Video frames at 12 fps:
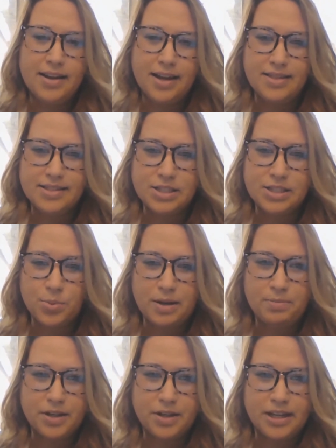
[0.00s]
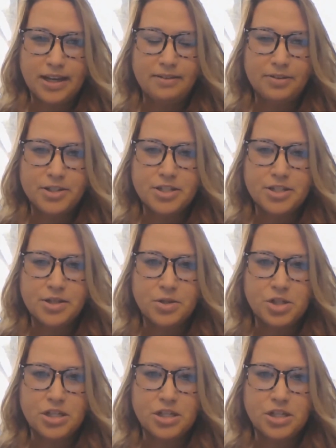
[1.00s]
and this is what I'm looking at for a
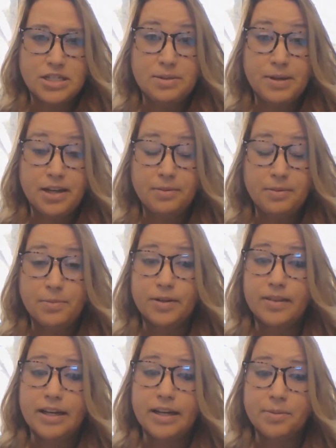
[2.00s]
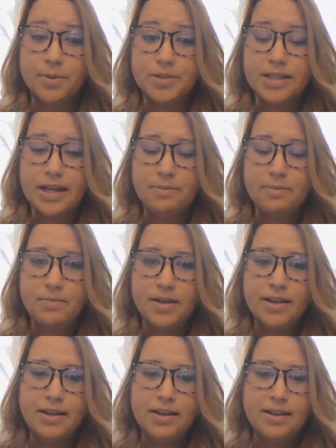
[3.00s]
solution to become relatable to them,
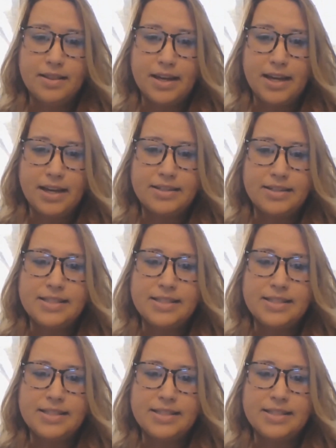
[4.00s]
they